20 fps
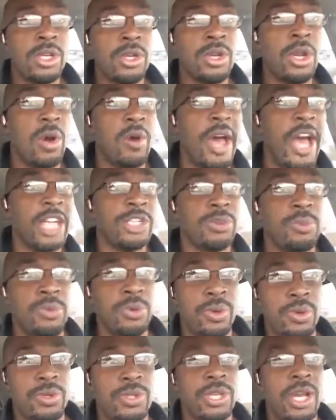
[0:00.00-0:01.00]
you know,
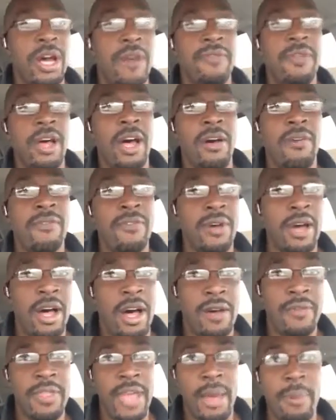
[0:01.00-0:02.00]
attributes
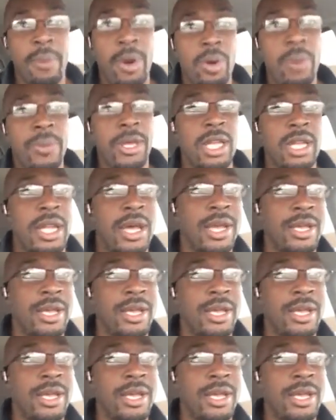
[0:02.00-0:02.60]
of that moment.